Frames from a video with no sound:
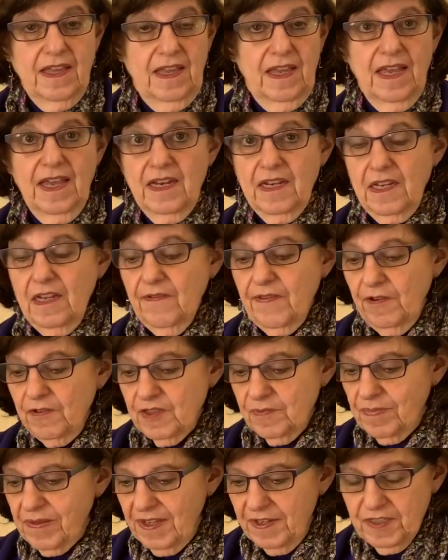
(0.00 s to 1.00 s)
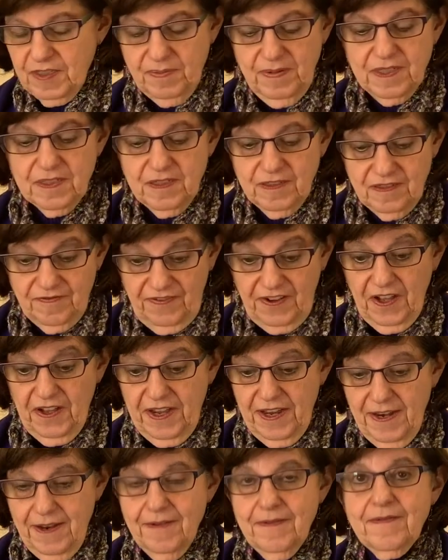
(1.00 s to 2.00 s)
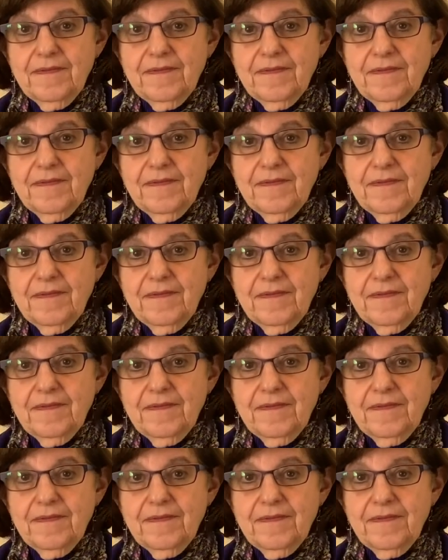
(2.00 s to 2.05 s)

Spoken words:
Any of those placements is fine.